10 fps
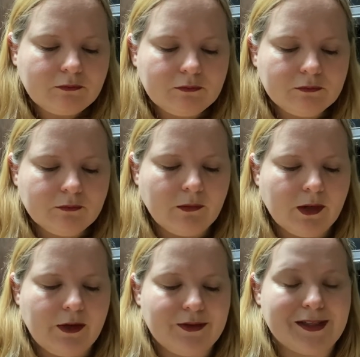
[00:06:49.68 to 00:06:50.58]

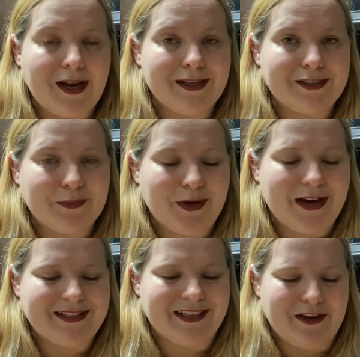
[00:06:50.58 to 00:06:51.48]
It was kind of
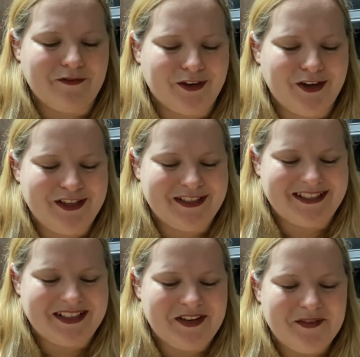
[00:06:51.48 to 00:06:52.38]
surprising at first,
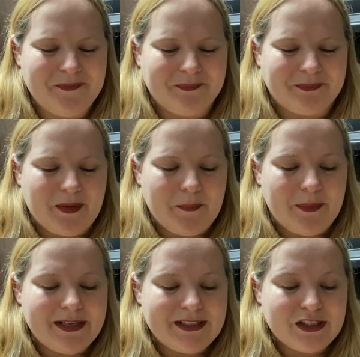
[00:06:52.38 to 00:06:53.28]

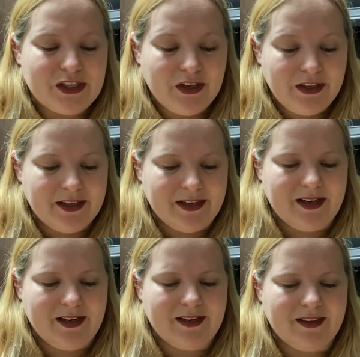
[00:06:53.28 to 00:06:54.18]
but it's good.
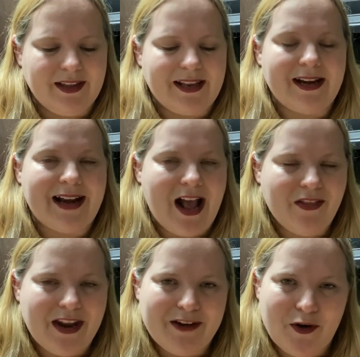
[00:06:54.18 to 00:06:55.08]
Like, now
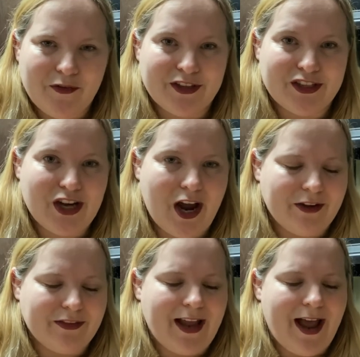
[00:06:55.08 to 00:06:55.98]
that I'm over the shock
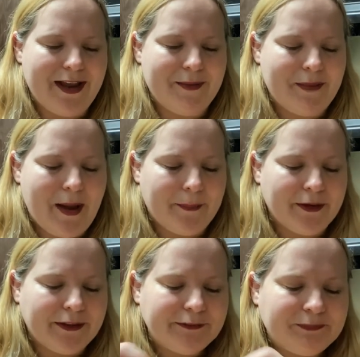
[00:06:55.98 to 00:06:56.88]
of the cayenne
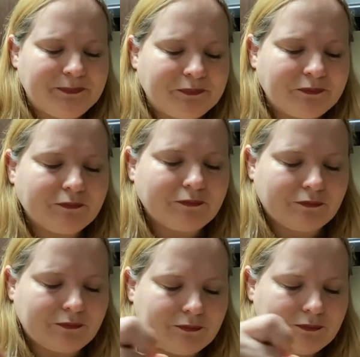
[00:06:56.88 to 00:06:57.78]
pepper,
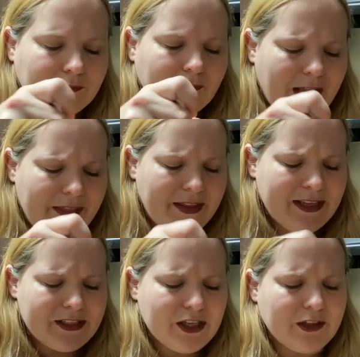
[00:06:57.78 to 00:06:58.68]
I think
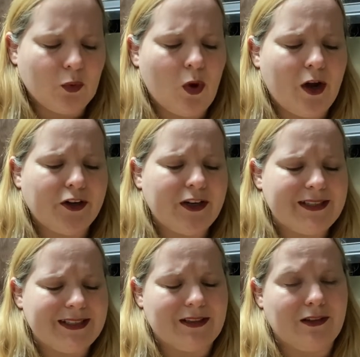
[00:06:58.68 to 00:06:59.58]
it's good. The
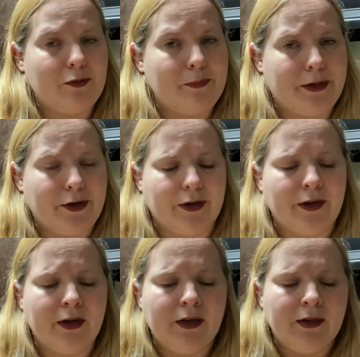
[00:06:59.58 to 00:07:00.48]
watercress is a little bitter,
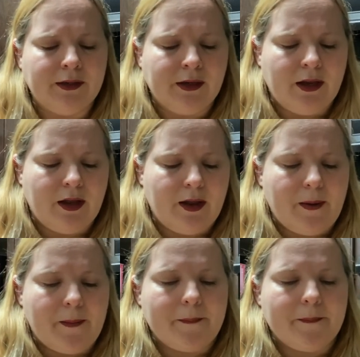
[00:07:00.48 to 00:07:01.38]

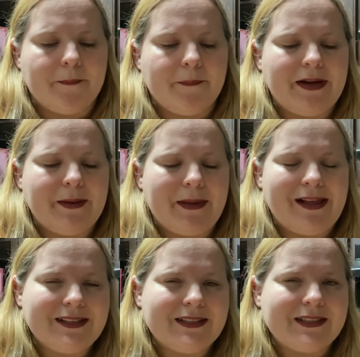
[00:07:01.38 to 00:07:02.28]
but it
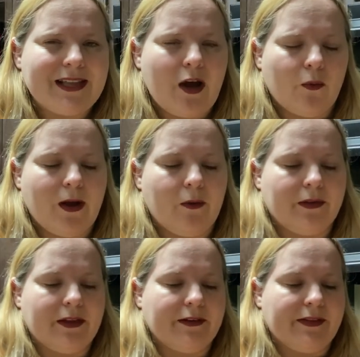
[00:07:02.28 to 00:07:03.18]
balances out well
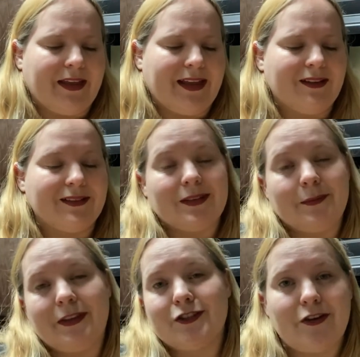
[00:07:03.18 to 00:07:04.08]
with everything else. I
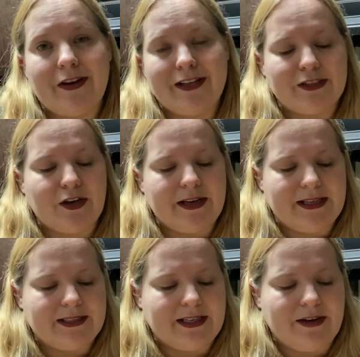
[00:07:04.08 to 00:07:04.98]
mean, there's already sardines